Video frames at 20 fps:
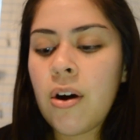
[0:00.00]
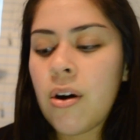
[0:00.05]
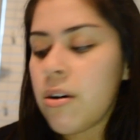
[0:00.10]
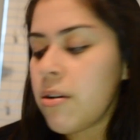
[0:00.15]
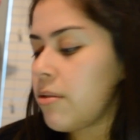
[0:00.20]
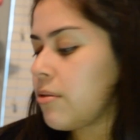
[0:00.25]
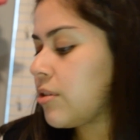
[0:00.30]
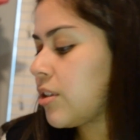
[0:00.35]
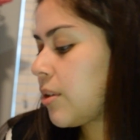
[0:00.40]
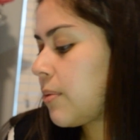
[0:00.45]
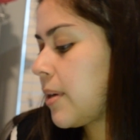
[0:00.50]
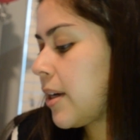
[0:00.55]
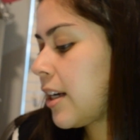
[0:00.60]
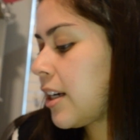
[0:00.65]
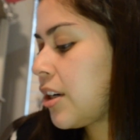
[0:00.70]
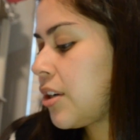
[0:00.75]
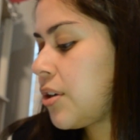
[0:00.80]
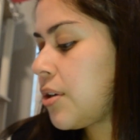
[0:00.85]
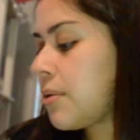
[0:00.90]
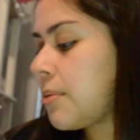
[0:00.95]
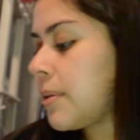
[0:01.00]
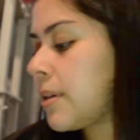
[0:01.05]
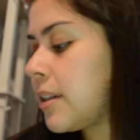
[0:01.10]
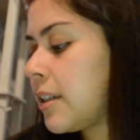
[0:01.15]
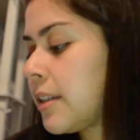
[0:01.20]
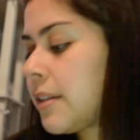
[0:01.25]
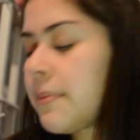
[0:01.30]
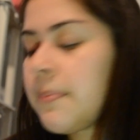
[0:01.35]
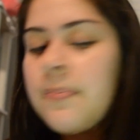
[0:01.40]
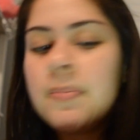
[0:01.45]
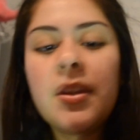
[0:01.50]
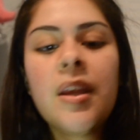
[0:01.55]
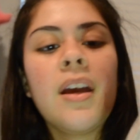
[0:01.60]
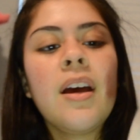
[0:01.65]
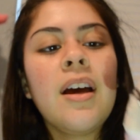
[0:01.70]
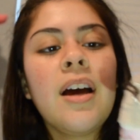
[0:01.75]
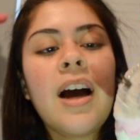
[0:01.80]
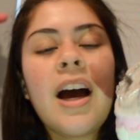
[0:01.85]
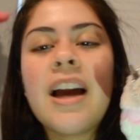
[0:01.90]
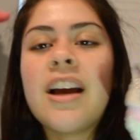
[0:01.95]
Oh, so we got a new one.
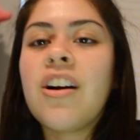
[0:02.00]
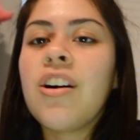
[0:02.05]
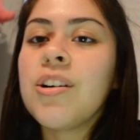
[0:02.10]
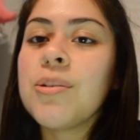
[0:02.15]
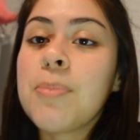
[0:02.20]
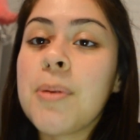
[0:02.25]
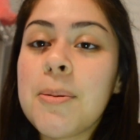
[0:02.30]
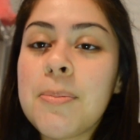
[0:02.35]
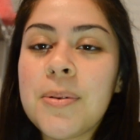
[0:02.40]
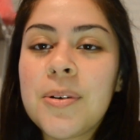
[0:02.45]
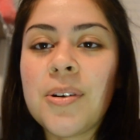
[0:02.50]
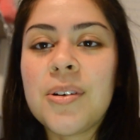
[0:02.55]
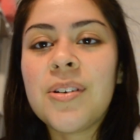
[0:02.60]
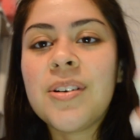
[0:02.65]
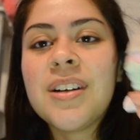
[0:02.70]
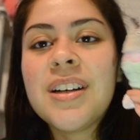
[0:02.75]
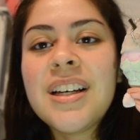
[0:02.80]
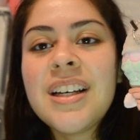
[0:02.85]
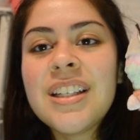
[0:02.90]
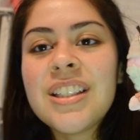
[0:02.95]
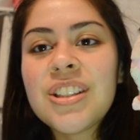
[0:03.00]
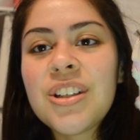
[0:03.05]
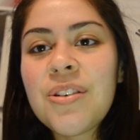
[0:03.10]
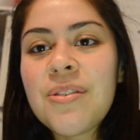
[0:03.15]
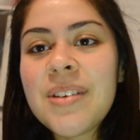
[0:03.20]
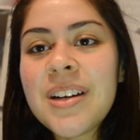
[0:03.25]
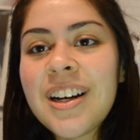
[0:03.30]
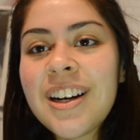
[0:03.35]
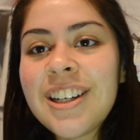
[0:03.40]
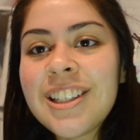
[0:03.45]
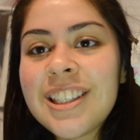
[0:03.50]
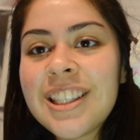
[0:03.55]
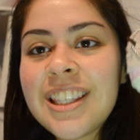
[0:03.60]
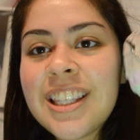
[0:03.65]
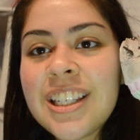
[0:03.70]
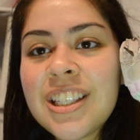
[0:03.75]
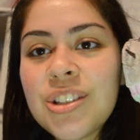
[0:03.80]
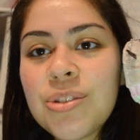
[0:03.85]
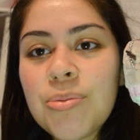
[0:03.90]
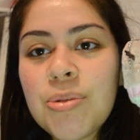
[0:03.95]
I called Pip a girl. So we got
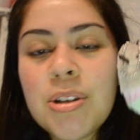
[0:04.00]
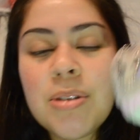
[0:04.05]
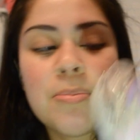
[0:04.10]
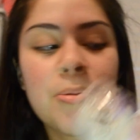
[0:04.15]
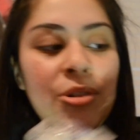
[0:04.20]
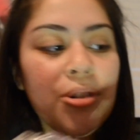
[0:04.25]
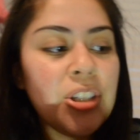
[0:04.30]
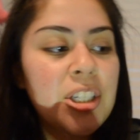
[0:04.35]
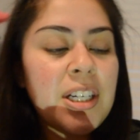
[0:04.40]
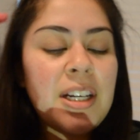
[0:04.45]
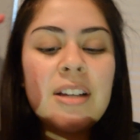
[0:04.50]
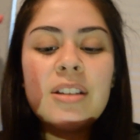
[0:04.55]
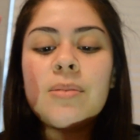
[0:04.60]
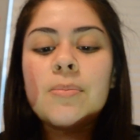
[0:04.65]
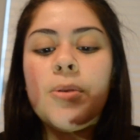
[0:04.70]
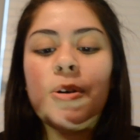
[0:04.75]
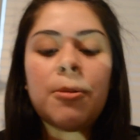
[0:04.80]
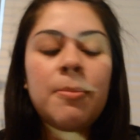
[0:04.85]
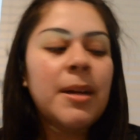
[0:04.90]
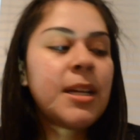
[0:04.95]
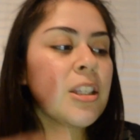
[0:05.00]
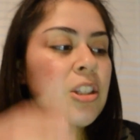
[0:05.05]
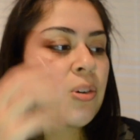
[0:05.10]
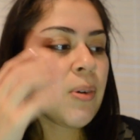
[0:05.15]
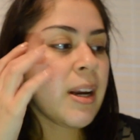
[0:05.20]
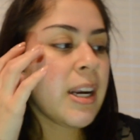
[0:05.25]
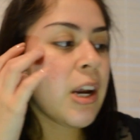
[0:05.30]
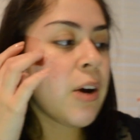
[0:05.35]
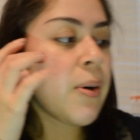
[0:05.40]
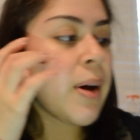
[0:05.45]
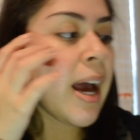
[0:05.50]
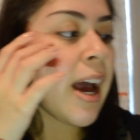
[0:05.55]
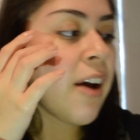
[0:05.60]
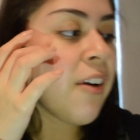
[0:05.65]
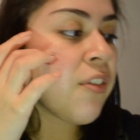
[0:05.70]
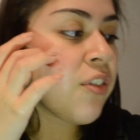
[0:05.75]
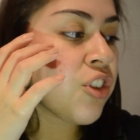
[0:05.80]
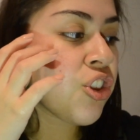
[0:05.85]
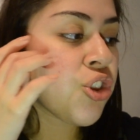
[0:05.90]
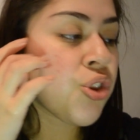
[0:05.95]
this one, Pusheen as a mermaid. So I now
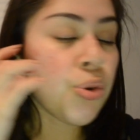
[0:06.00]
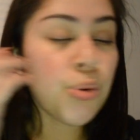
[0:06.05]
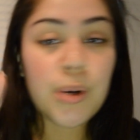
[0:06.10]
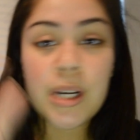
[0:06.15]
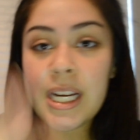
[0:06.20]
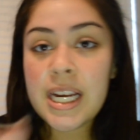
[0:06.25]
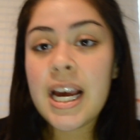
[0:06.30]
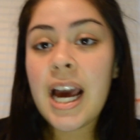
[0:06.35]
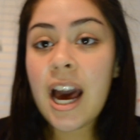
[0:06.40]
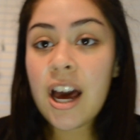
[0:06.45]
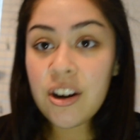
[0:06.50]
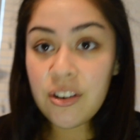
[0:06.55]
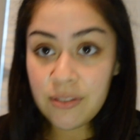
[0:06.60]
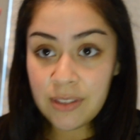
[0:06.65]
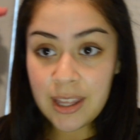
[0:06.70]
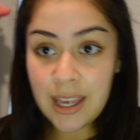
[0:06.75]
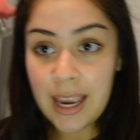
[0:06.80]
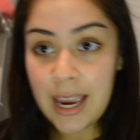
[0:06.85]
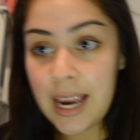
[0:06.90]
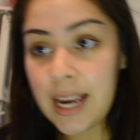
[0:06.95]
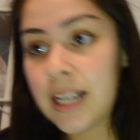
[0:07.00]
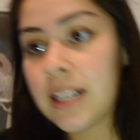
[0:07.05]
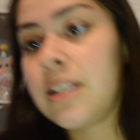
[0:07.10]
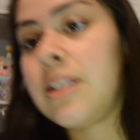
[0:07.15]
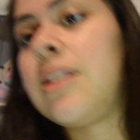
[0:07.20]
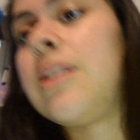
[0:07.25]
have 3 out of the 8.